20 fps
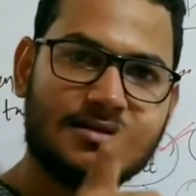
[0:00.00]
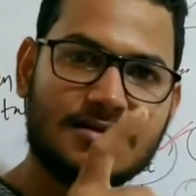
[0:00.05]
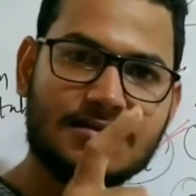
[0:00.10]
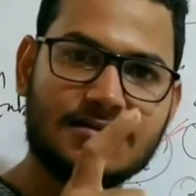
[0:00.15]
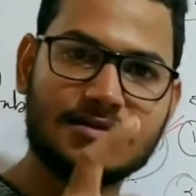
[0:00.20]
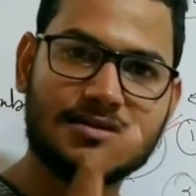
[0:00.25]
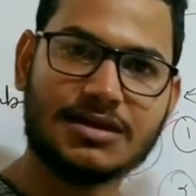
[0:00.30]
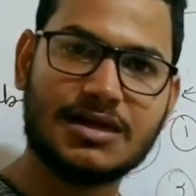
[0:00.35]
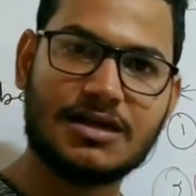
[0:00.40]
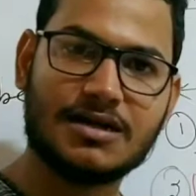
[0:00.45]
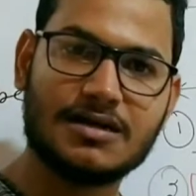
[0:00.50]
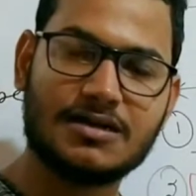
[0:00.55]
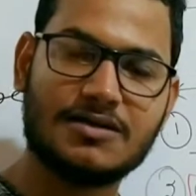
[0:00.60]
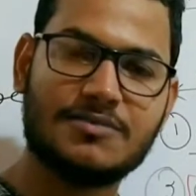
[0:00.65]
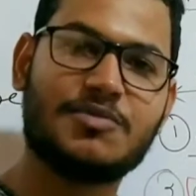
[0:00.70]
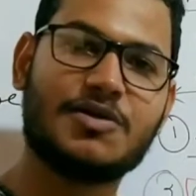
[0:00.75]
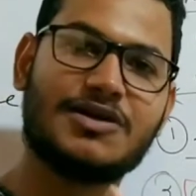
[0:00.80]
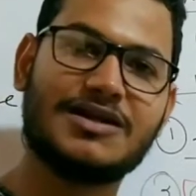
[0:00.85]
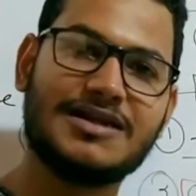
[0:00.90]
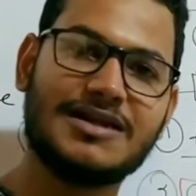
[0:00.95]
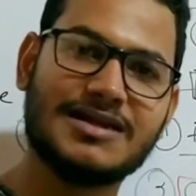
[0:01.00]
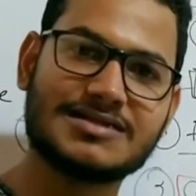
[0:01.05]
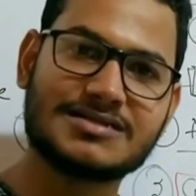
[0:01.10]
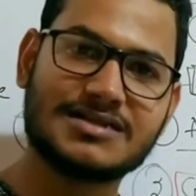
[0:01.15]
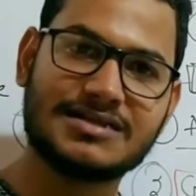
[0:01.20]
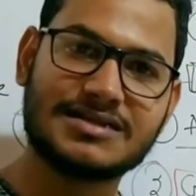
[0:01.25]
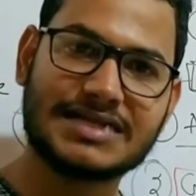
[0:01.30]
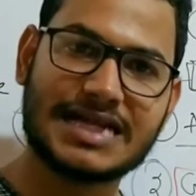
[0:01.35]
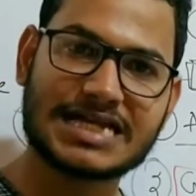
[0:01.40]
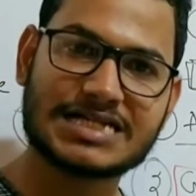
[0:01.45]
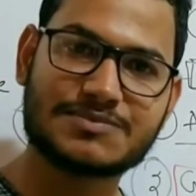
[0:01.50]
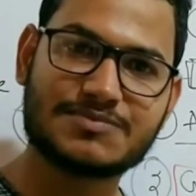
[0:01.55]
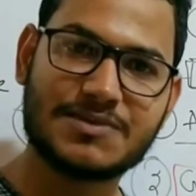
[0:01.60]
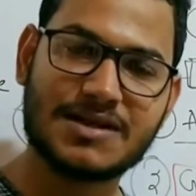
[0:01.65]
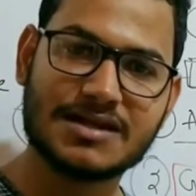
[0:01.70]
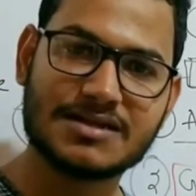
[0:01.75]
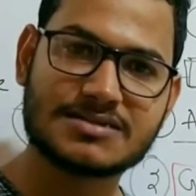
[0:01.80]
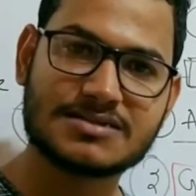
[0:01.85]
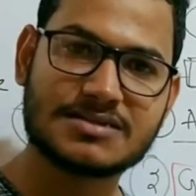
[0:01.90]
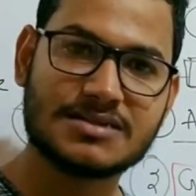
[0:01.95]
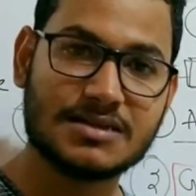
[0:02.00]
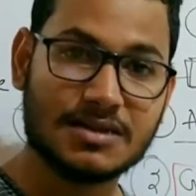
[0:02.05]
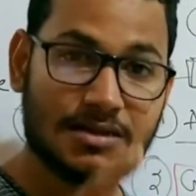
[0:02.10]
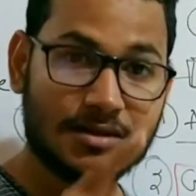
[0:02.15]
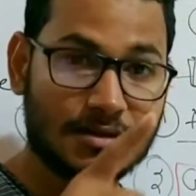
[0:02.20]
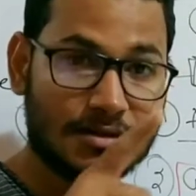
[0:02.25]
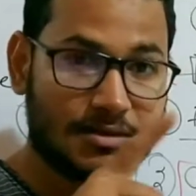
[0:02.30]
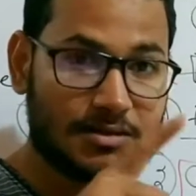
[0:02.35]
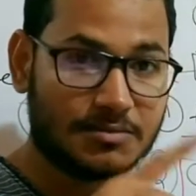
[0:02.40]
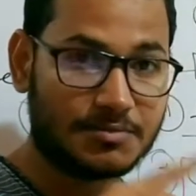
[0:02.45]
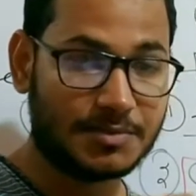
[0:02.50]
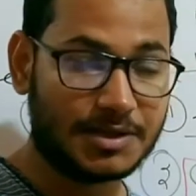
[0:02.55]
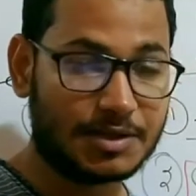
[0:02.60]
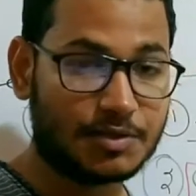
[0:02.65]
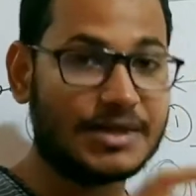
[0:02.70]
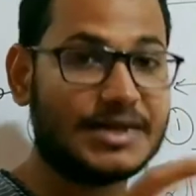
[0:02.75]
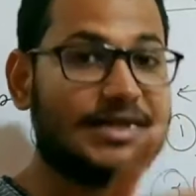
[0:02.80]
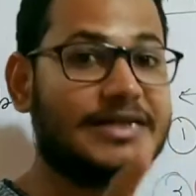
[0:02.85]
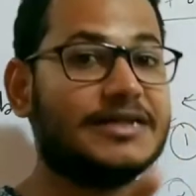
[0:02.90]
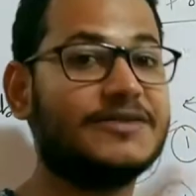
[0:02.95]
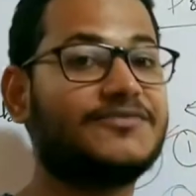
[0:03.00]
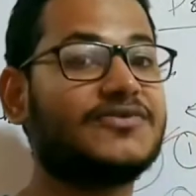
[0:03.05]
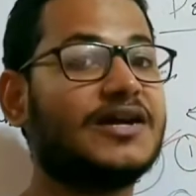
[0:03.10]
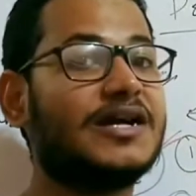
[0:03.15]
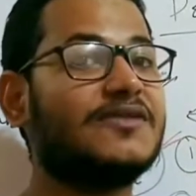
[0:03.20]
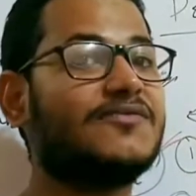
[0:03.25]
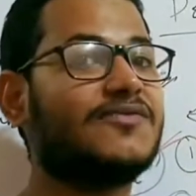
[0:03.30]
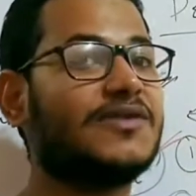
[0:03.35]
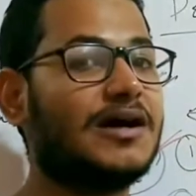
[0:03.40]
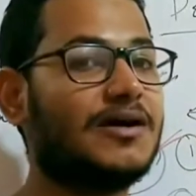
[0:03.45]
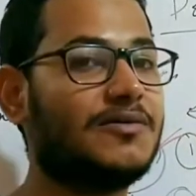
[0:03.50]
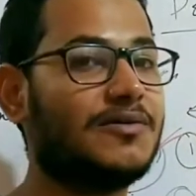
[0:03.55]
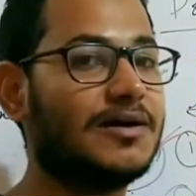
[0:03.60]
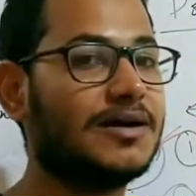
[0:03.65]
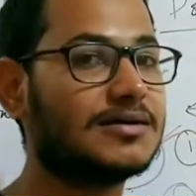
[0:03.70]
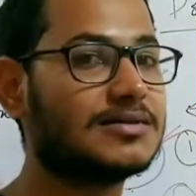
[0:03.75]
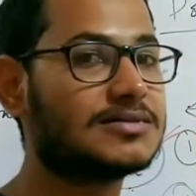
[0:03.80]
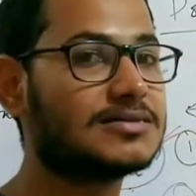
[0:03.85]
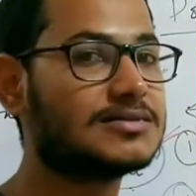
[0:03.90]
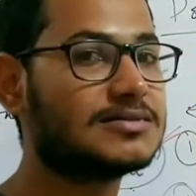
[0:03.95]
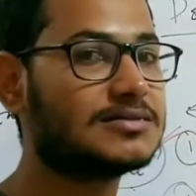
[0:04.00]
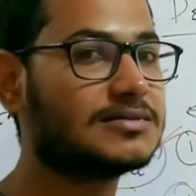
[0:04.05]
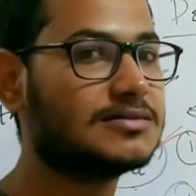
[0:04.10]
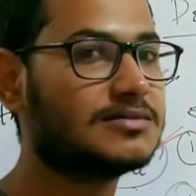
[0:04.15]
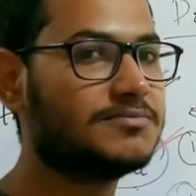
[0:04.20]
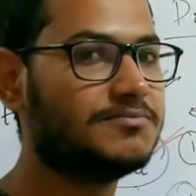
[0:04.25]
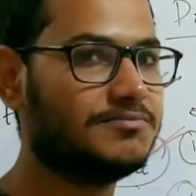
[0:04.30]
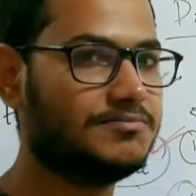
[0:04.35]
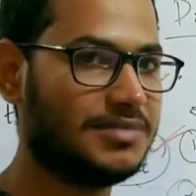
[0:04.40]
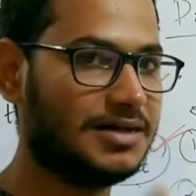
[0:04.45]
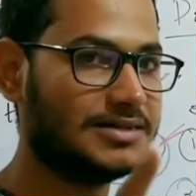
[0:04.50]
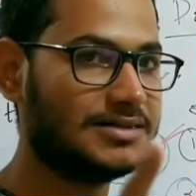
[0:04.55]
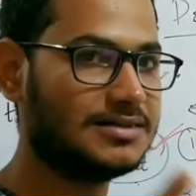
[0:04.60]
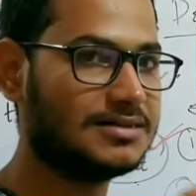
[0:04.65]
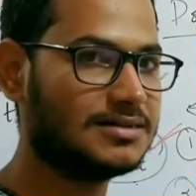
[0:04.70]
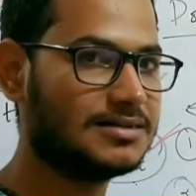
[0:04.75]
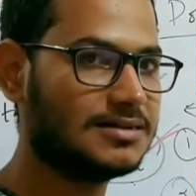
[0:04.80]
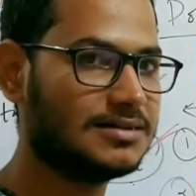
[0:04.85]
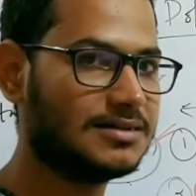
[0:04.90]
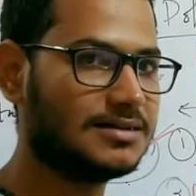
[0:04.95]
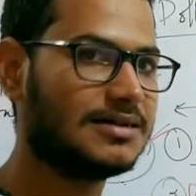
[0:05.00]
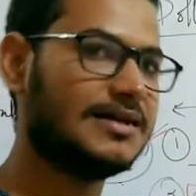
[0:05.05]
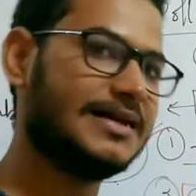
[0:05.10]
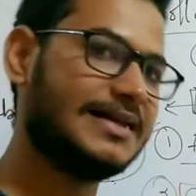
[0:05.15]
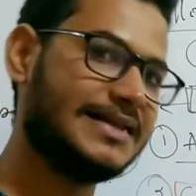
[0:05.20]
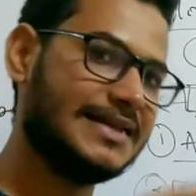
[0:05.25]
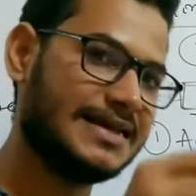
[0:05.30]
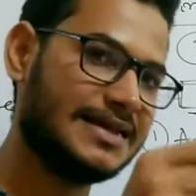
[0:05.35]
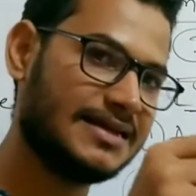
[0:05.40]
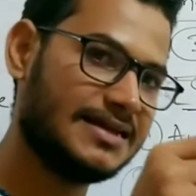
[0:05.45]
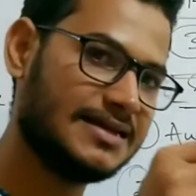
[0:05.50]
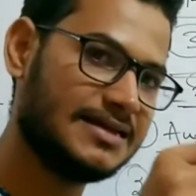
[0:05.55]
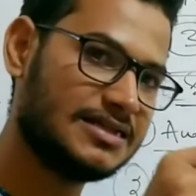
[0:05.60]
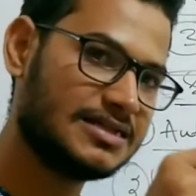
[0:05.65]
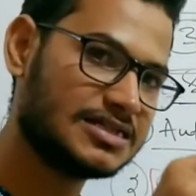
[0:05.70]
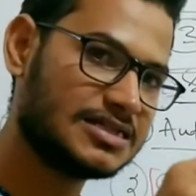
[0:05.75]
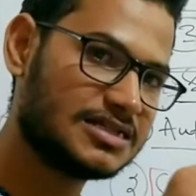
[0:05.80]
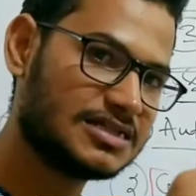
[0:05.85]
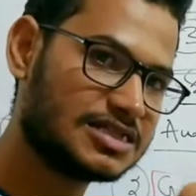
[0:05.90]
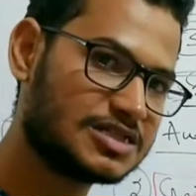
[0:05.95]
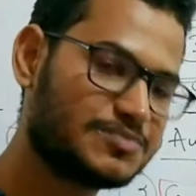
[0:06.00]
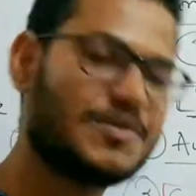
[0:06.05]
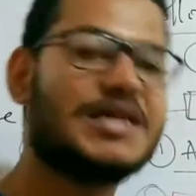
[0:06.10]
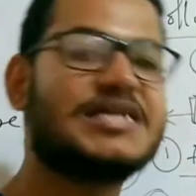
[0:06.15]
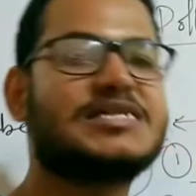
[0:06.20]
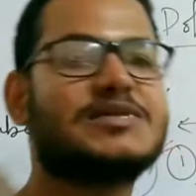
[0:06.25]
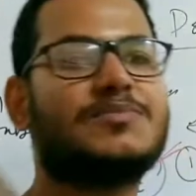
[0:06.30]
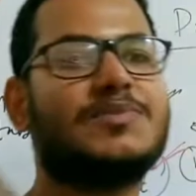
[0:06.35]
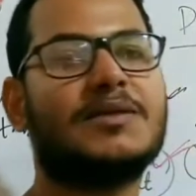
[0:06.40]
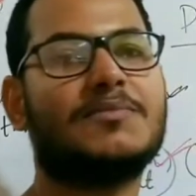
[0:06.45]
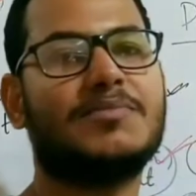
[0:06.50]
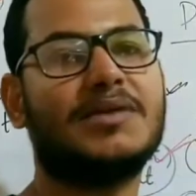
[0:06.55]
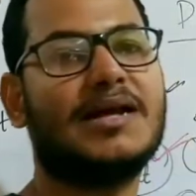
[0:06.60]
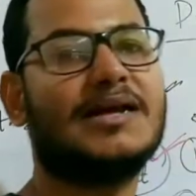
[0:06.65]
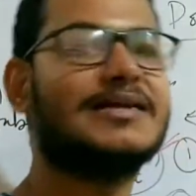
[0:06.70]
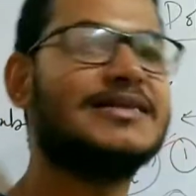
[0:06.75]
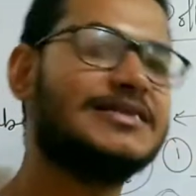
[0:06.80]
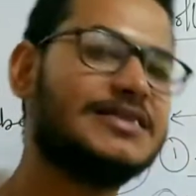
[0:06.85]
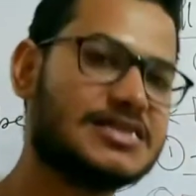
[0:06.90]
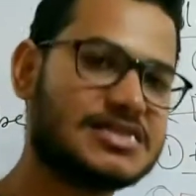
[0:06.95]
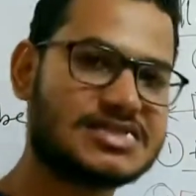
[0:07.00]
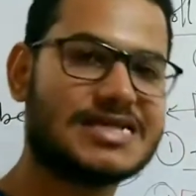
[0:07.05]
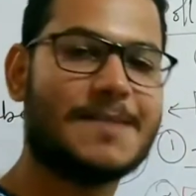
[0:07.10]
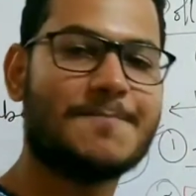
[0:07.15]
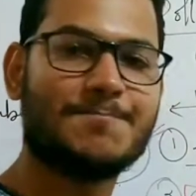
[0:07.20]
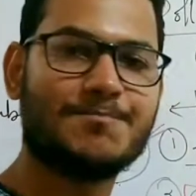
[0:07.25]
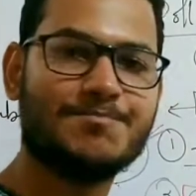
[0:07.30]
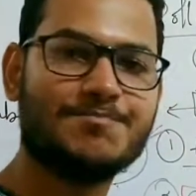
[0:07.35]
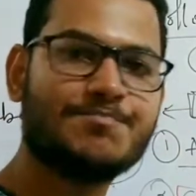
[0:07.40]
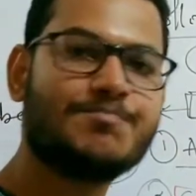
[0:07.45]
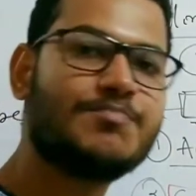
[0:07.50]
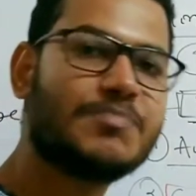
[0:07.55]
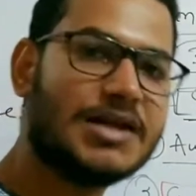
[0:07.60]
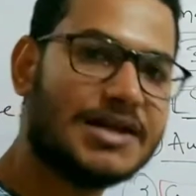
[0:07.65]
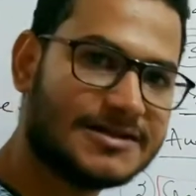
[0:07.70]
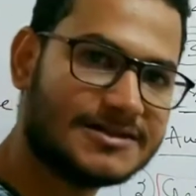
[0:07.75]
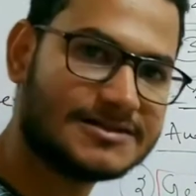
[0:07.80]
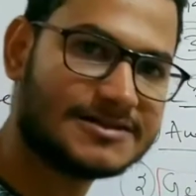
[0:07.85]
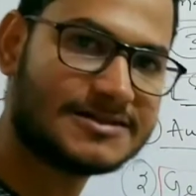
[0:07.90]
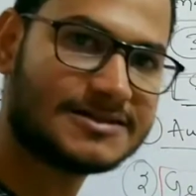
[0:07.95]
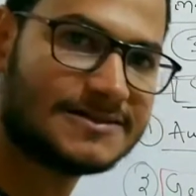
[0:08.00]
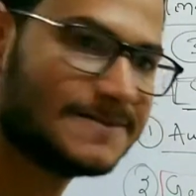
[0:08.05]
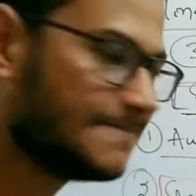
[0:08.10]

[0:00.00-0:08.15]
the pollination takes place between different flowers but in a specific plant, in the same plant.